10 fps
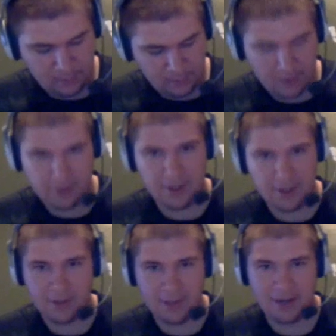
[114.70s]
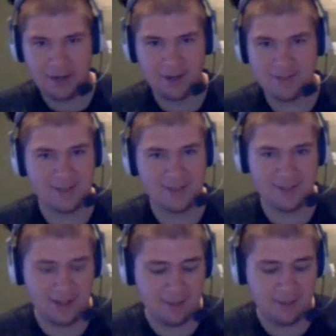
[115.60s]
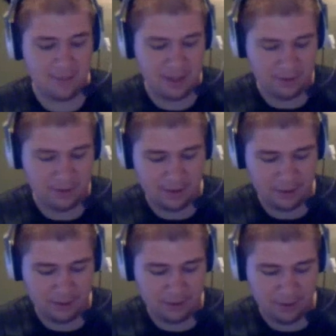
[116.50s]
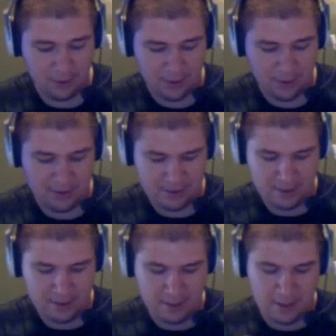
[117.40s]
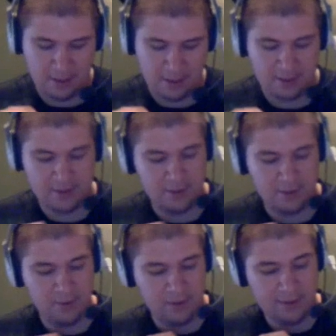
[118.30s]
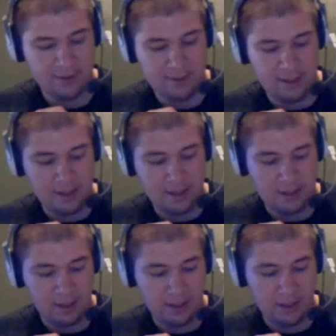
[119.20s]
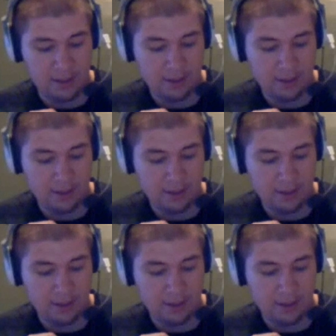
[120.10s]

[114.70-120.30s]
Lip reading: They're not the Black Hots. I'm thinking that they're the Joys, because you can see the